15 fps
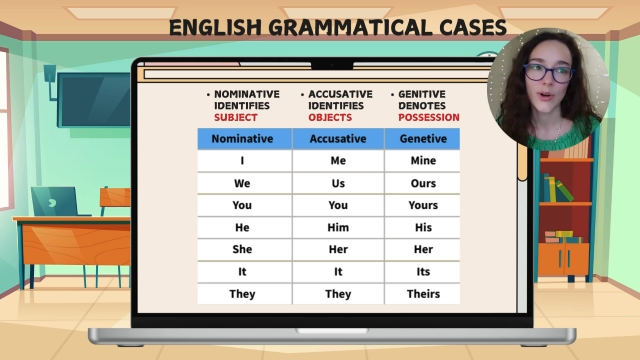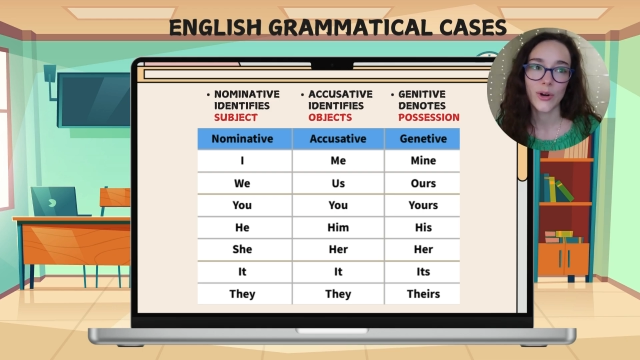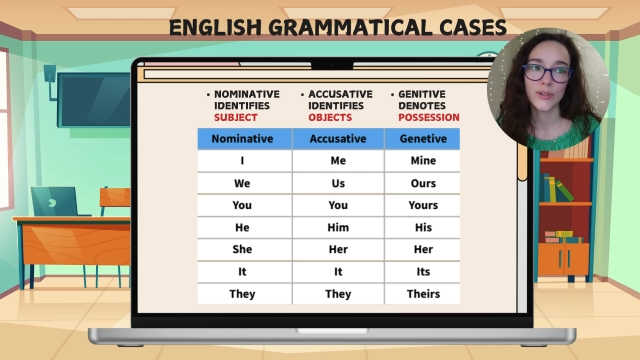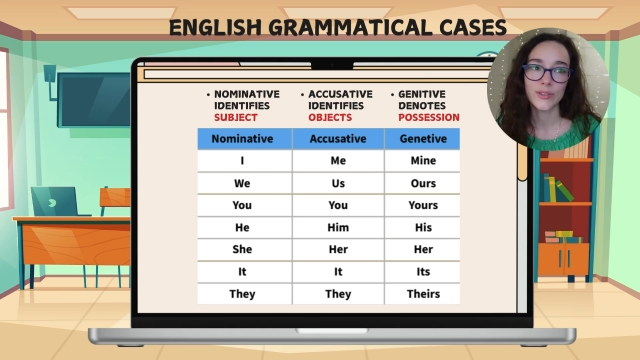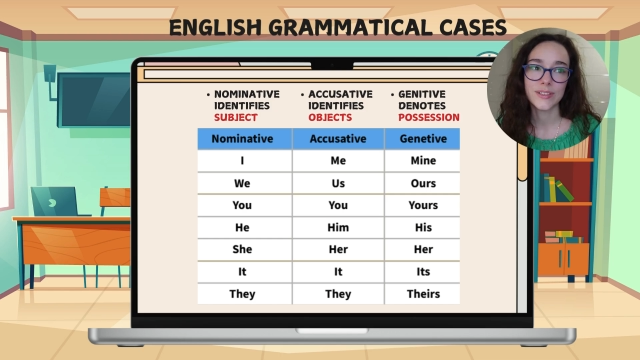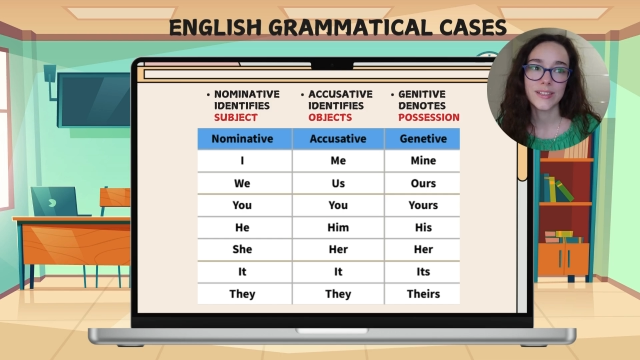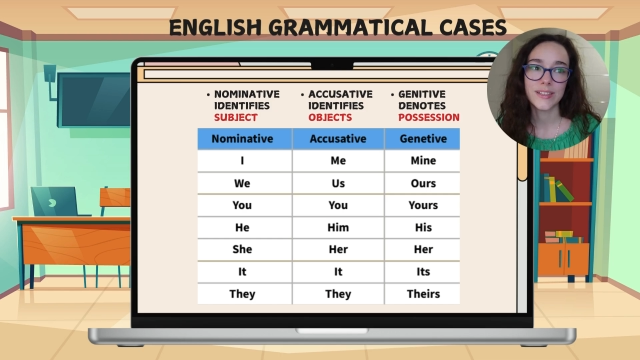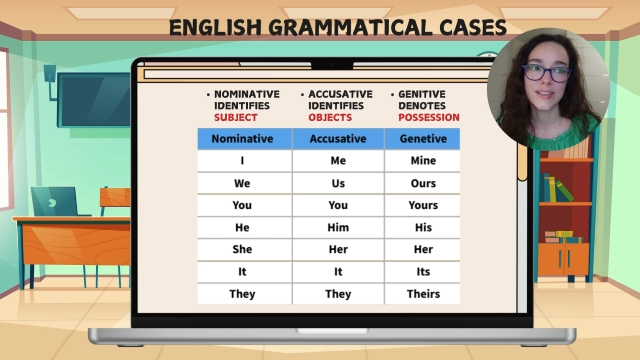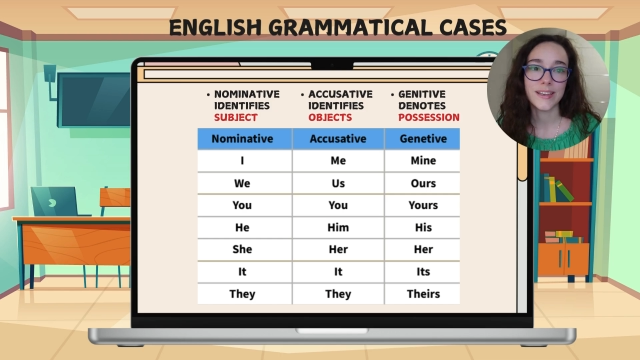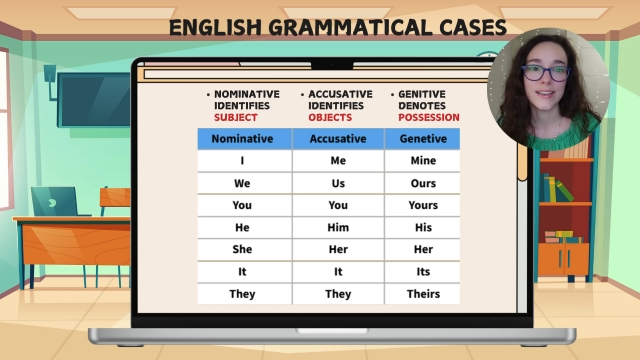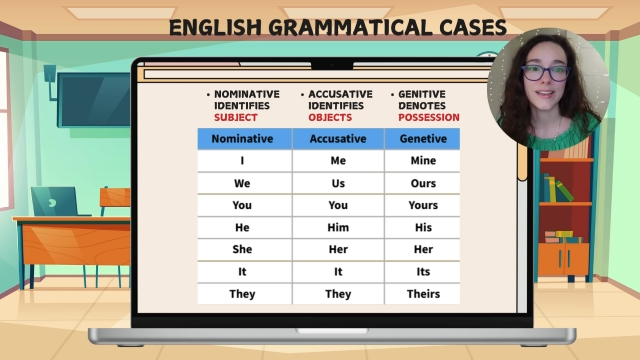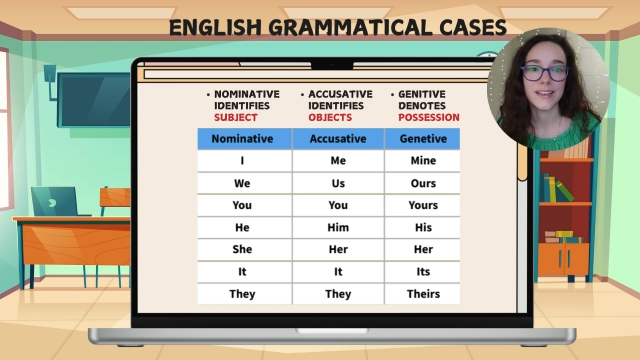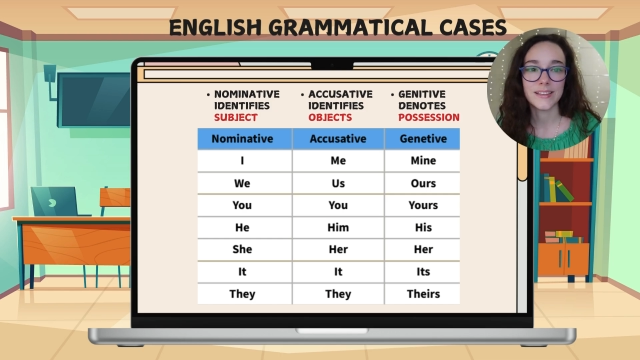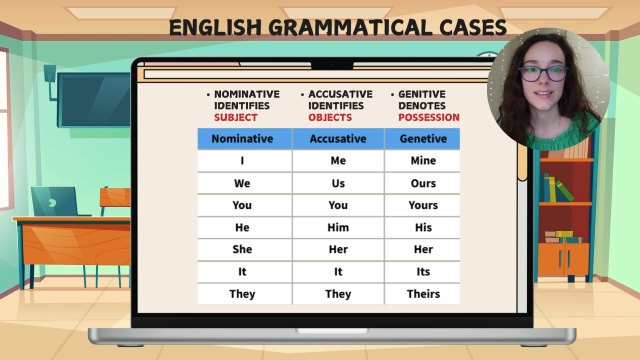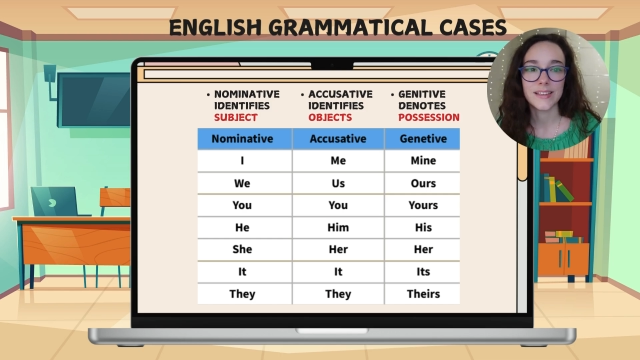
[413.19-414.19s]
only
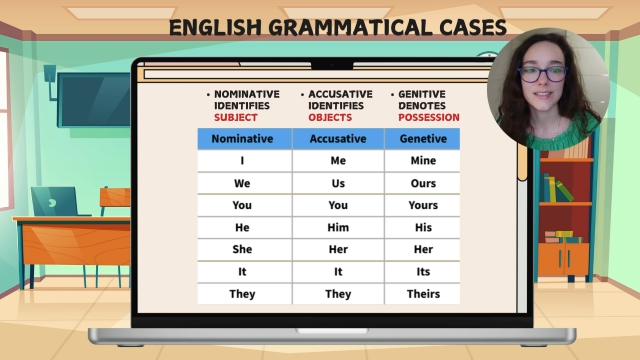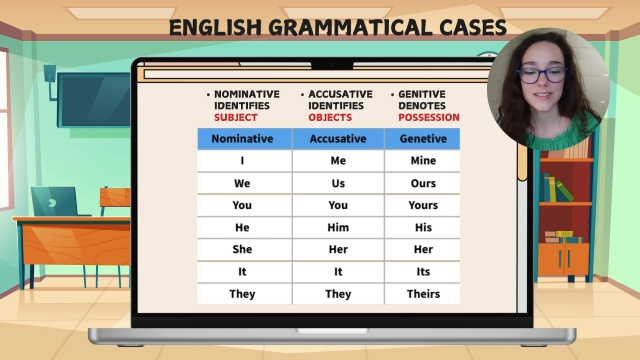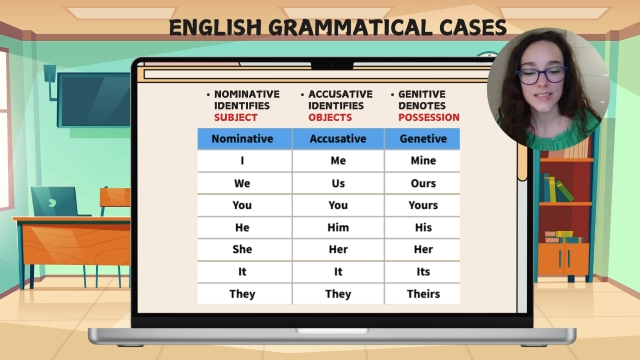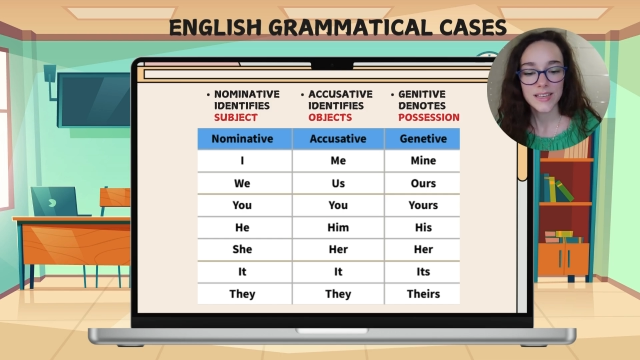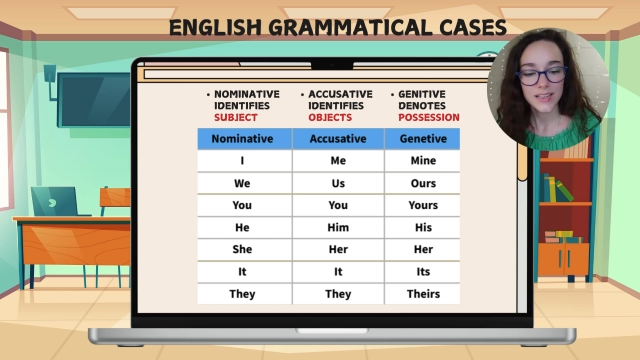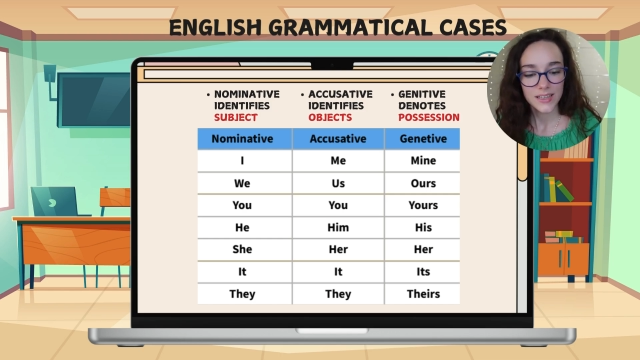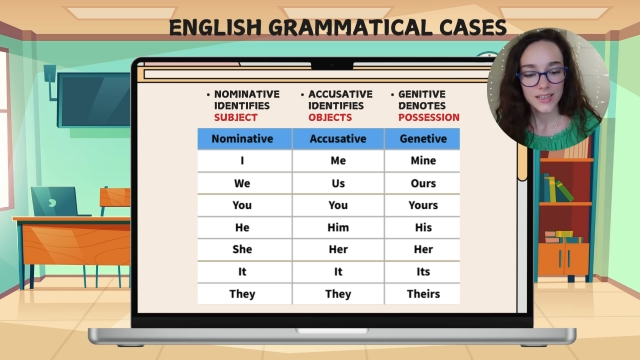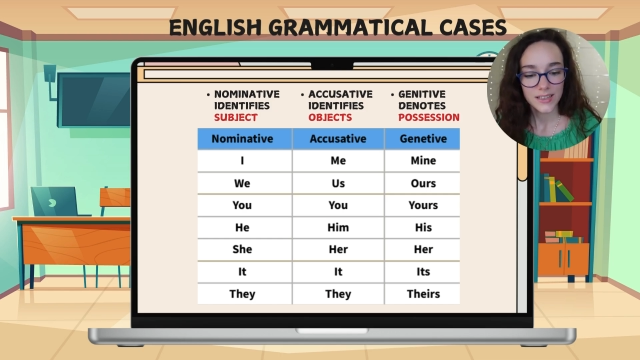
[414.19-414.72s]
in this